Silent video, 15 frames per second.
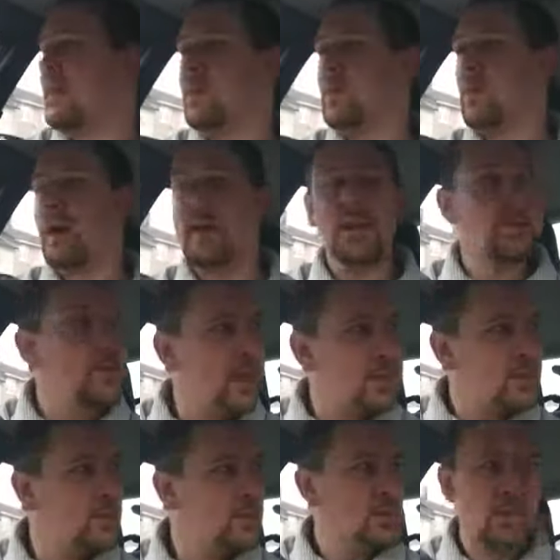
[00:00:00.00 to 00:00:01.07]
the way that
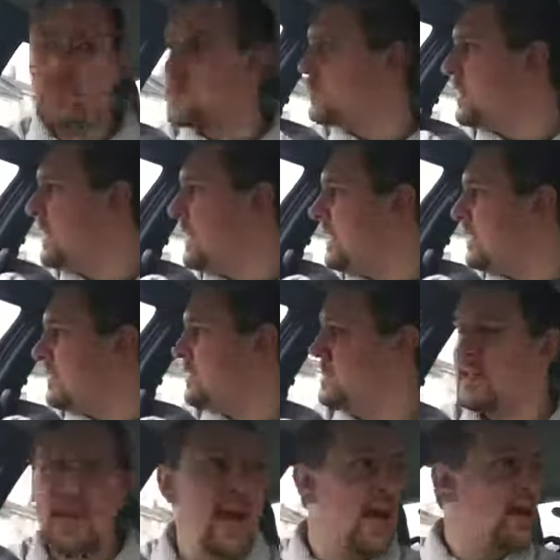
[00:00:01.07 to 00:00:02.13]
people read
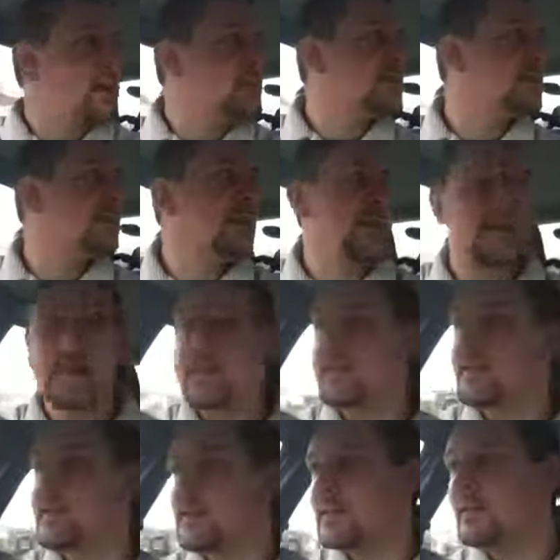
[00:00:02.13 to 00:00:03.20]
text
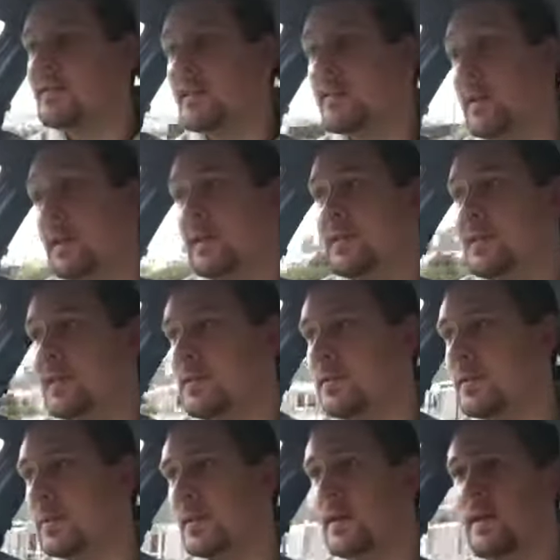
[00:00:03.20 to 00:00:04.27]
is similar to
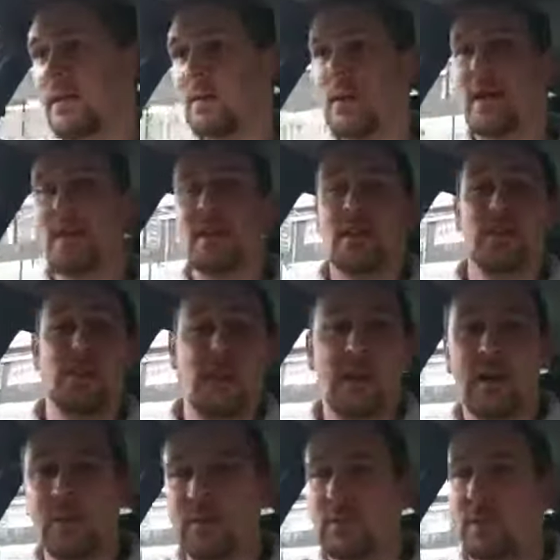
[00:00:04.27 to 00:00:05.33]
the way that a
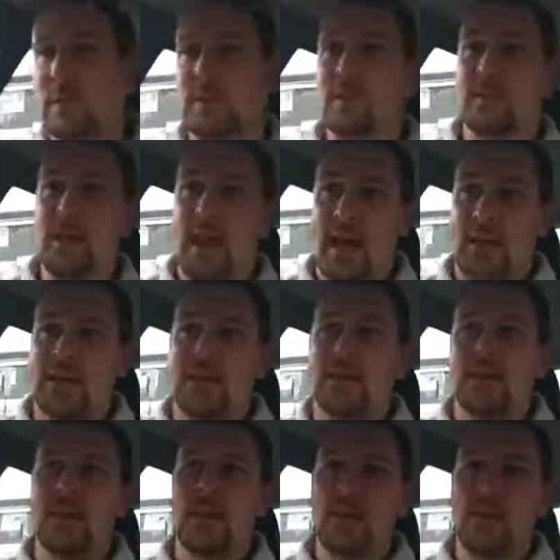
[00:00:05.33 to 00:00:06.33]
child reads text.